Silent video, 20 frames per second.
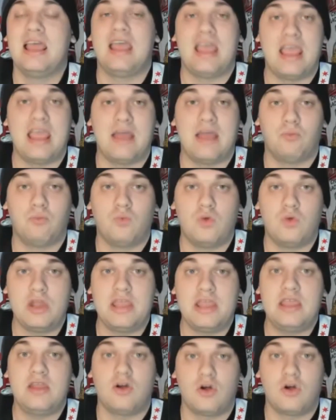and
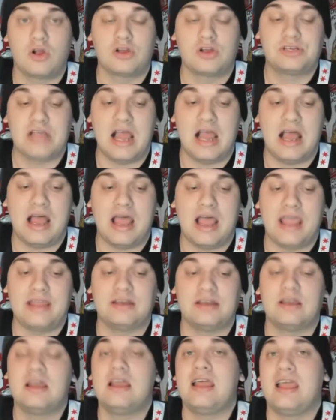we are tied.